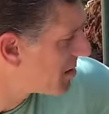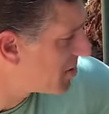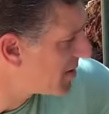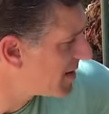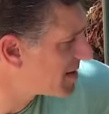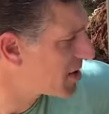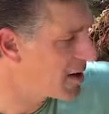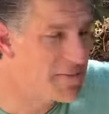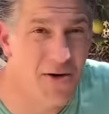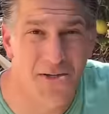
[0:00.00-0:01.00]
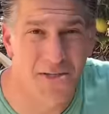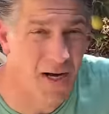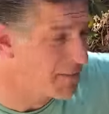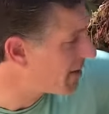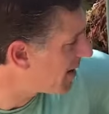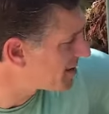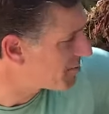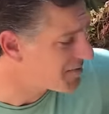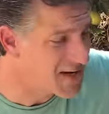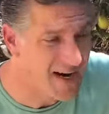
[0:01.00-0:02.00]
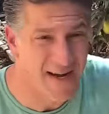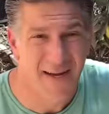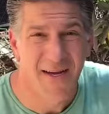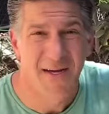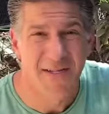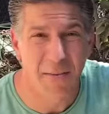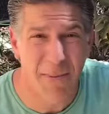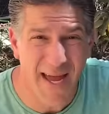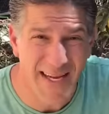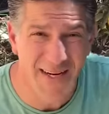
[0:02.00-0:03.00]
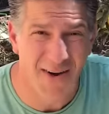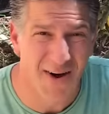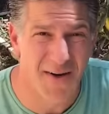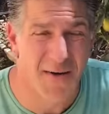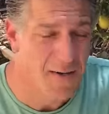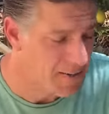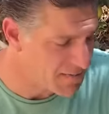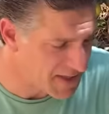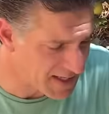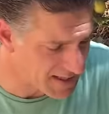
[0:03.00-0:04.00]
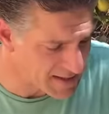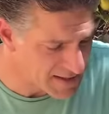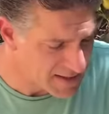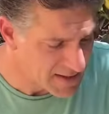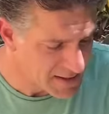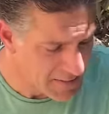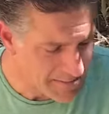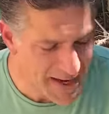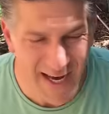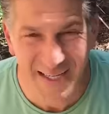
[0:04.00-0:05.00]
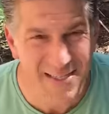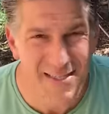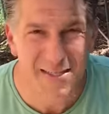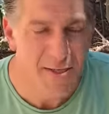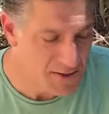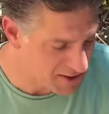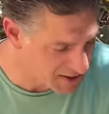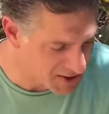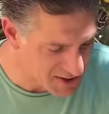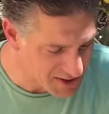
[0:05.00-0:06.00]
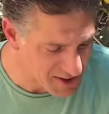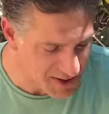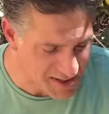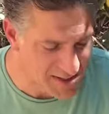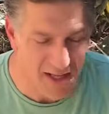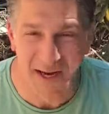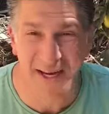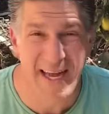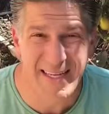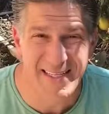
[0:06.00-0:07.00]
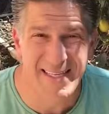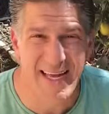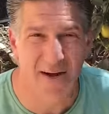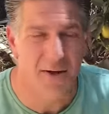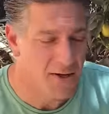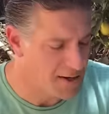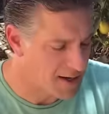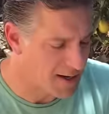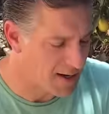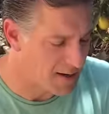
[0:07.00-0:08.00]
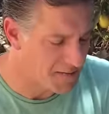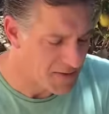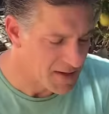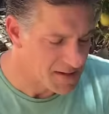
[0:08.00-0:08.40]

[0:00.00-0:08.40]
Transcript: including these compost um, piles that we've got, depend on these pests such as a slug and a snail um,